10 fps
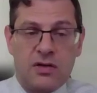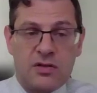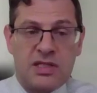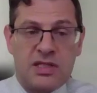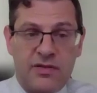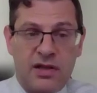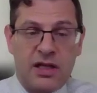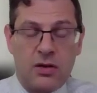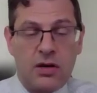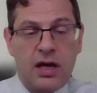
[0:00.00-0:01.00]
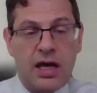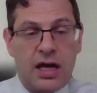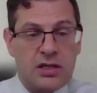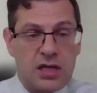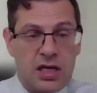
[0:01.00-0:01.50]
specifically look
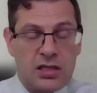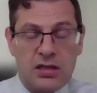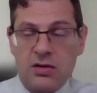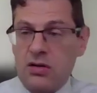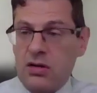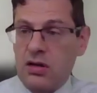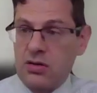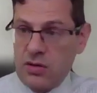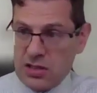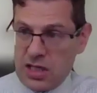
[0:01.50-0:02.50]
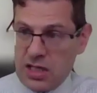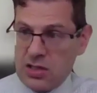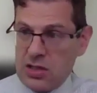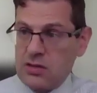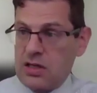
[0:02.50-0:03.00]
at education, the two
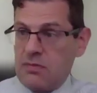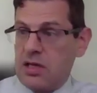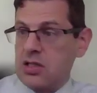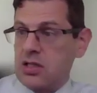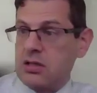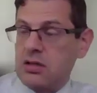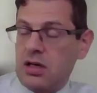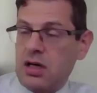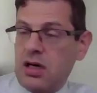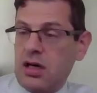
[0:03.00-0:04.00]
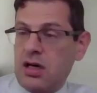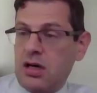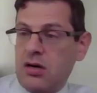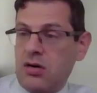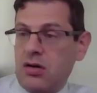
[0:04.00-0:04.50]
education codes I mentioned
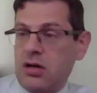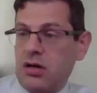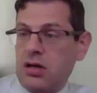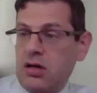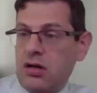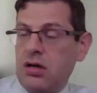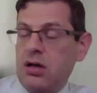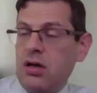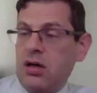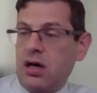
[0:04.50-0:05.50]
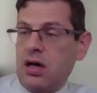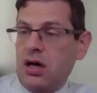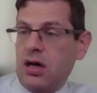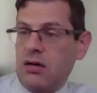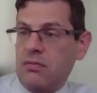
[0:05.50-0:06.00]
earlier here,
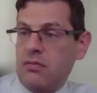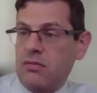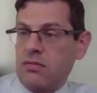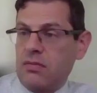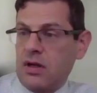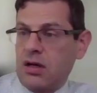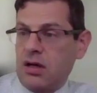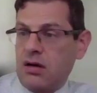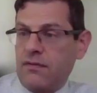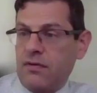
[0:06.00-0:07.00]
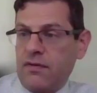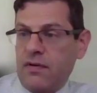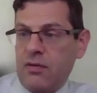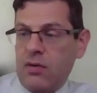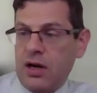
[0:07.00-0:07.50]

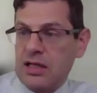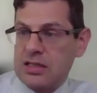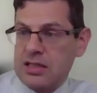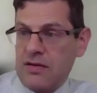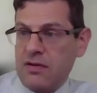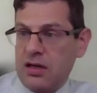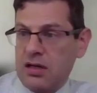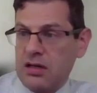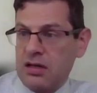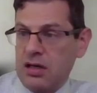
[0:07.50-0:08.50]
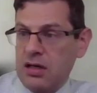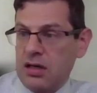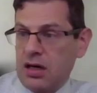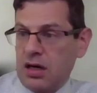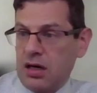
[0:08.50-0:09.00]
45197 and
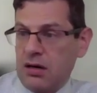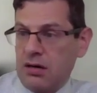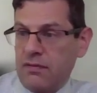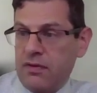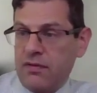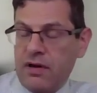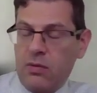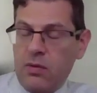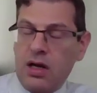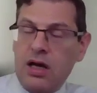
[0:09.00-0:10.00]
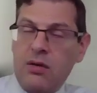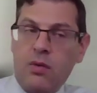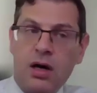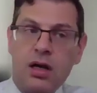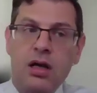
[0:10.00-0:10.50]

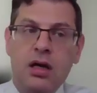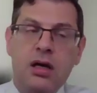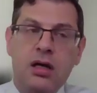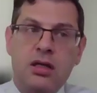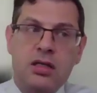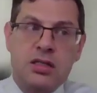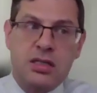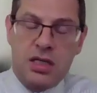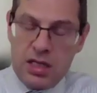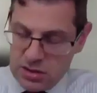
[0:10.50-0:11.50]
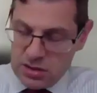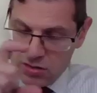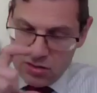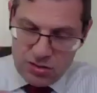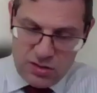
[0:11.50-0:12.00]
45191, to see, because
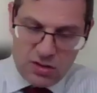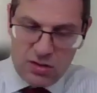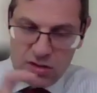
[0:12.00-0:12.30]
there's a